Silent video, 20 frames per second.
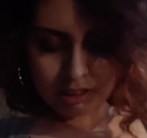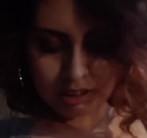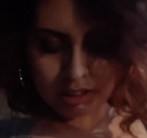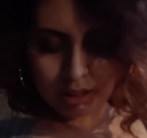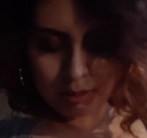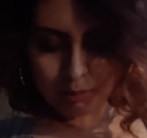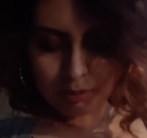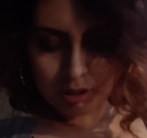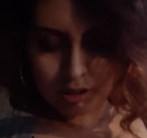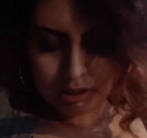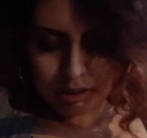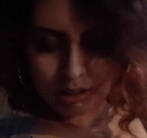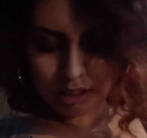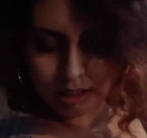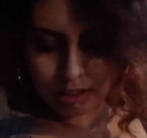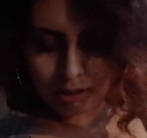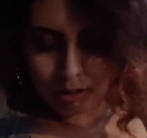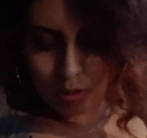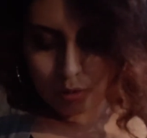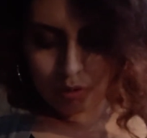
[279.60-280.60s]
he was like,
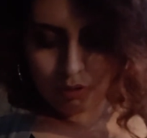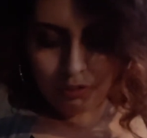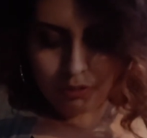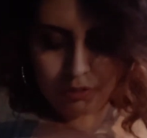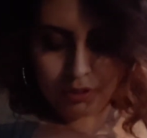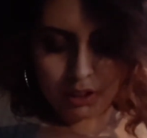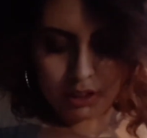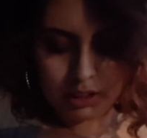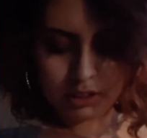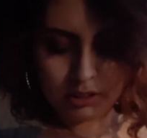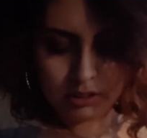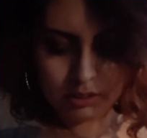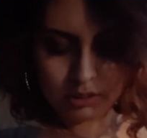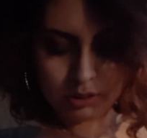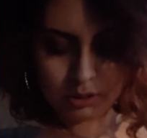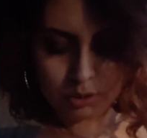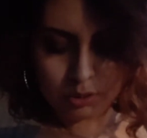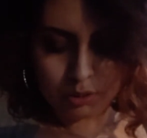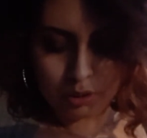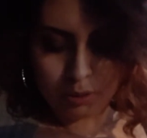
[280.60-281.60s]
no offense
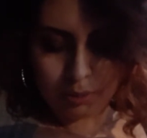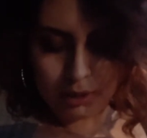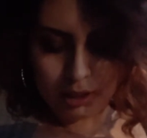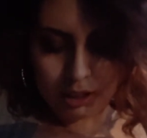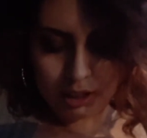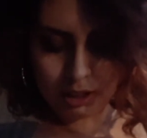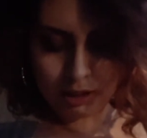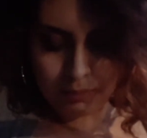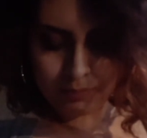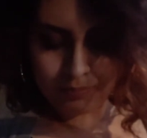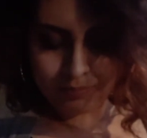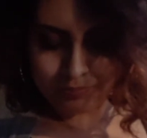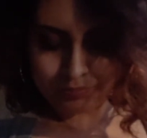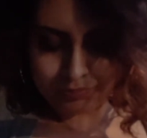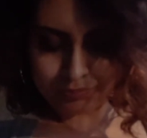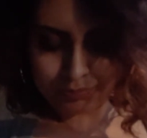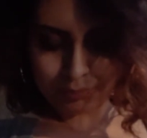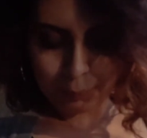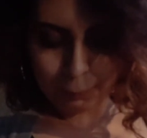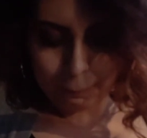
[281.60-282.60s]
to nobody,
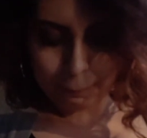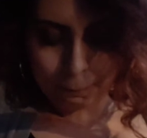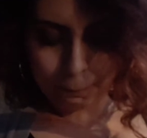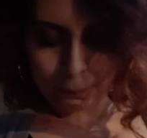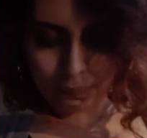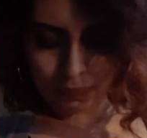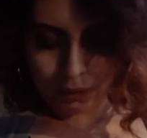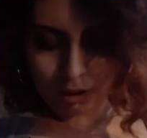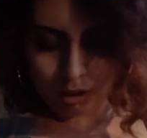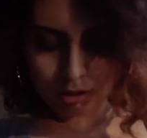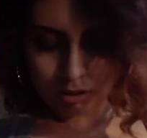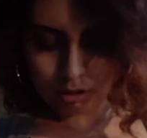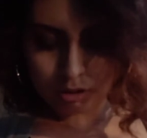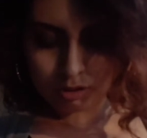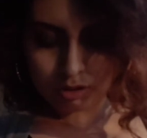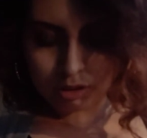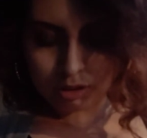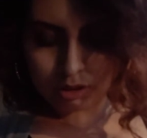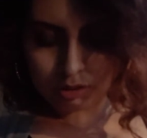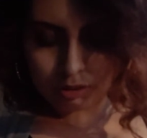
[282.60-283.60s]
no
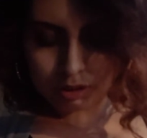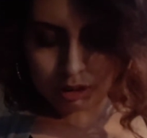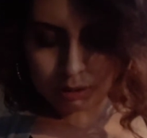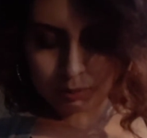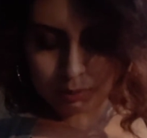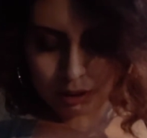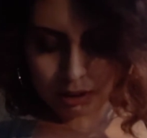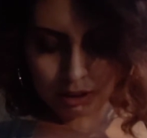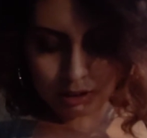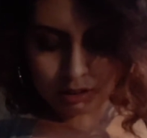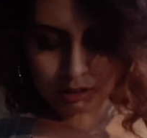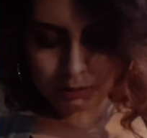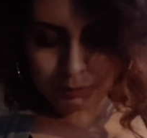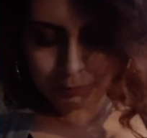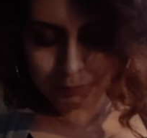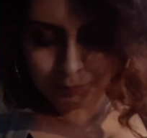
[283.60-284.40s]
disrespect,